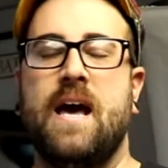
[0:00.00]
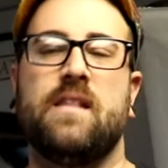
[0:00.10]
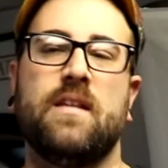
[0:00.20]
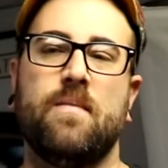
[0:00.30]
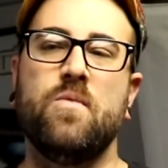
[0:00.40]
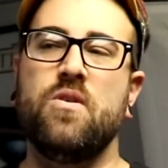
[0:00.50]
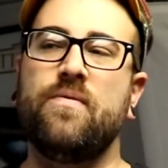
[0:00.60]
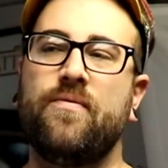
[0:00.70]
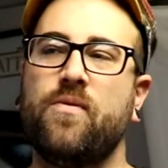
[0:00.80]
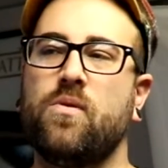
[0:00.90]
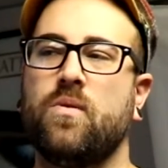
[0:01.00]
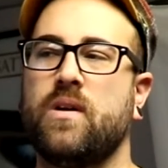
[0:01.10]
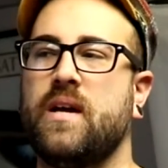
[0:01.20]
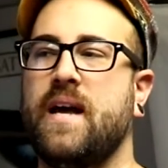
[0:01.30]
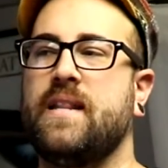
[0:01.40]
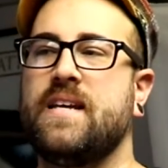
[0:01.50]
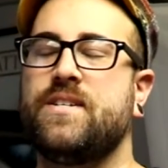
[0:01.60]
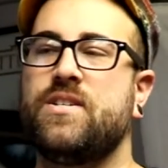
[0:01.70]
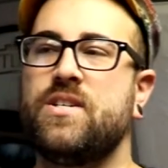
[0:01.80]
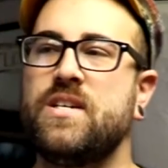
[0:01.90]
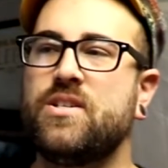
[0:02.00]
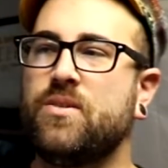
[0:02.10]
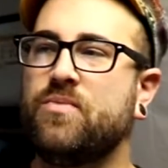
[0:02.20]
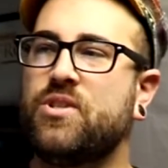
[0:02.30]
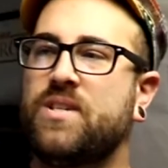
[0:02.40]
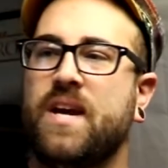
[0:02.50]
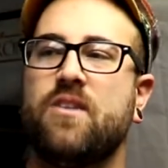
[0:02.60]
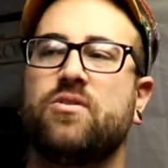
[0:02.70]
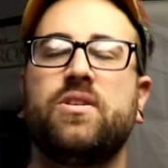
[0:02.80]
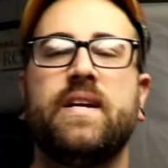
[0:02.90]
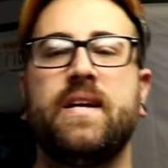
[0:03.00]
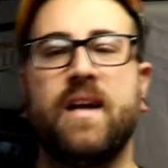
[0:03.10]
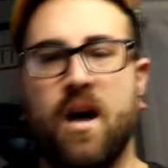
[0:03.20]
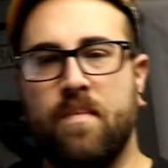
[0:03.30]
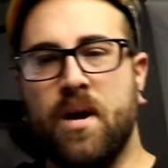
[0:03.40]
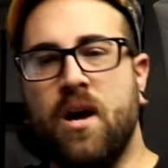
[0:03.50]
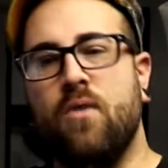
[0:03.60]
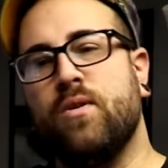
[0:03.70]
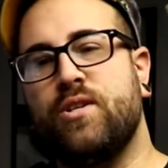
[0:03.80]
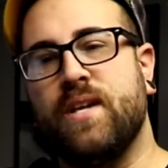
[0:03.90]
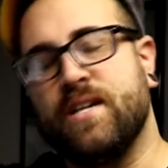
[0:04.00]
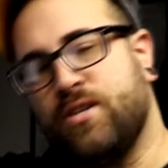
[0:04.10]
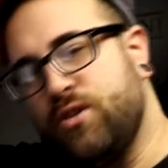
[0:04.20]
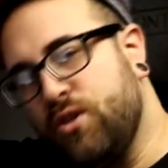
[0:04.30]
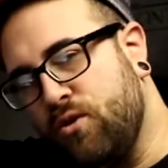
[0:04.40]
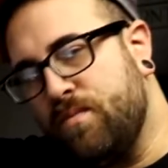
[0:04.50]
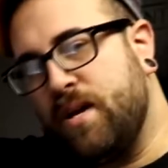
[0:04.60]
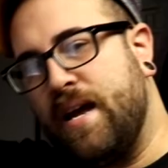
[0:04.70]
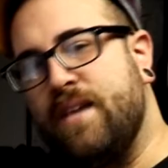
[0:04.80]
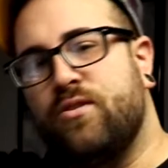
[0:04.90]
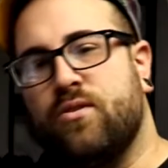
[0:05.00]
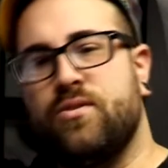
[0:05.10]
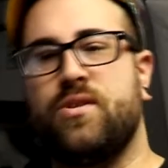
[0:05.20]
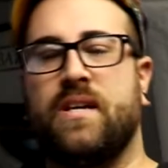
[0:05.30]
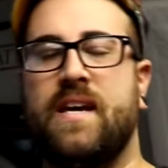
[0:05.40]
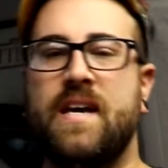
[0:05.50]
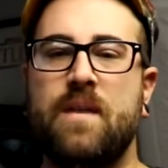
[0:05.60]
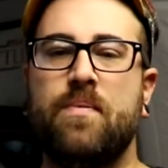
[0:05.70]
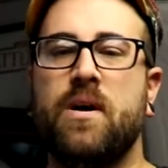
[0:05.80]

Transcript: and they move forward and they see some stairs leading up, which they assume enters the keep.